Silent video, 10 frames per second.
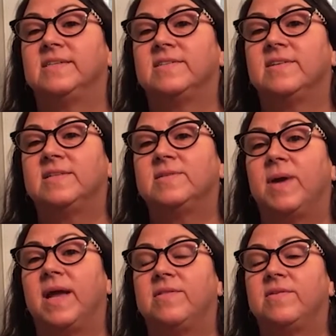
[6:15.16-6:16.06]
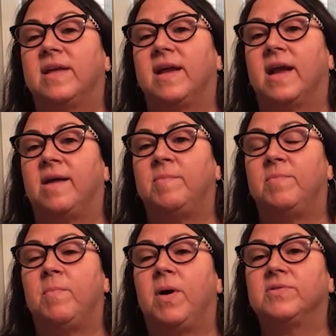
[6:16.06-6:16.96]
So that's my other thing. I'm a
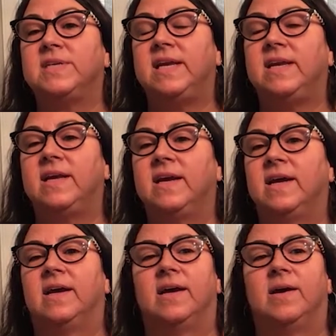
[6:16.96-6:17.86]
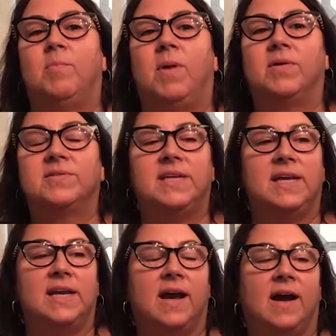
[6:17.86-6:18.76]
multi
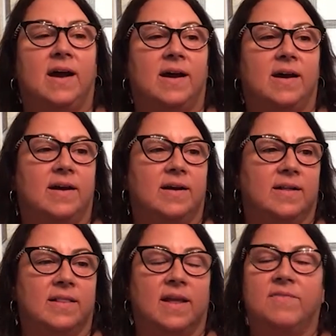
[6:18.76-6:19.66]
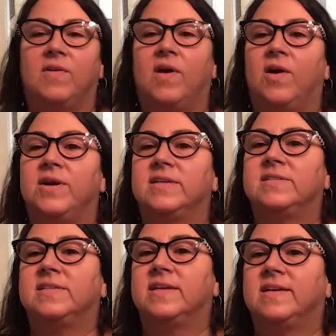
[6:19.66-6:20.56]
level
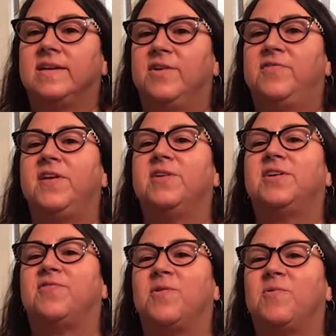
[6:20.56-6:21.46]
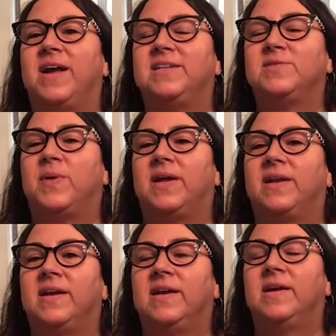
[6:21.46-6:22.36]
artist in a few different ways, but
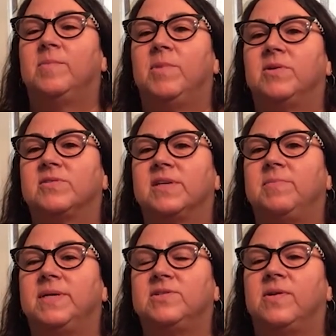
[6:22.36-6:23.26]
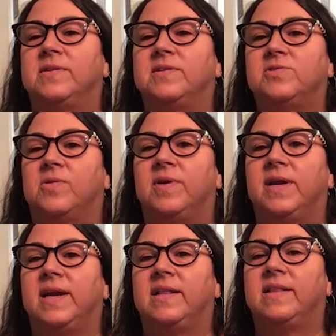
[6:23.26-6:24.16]
mostly been doing the
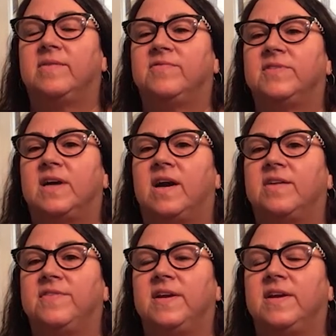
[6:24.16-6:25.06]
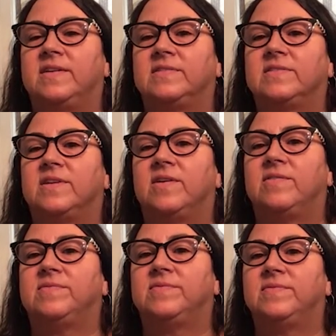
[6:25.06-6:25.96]
jewelry and the photography.
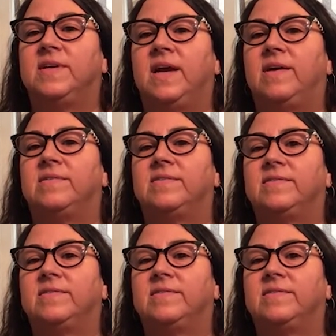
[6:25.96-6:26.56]
So yeah.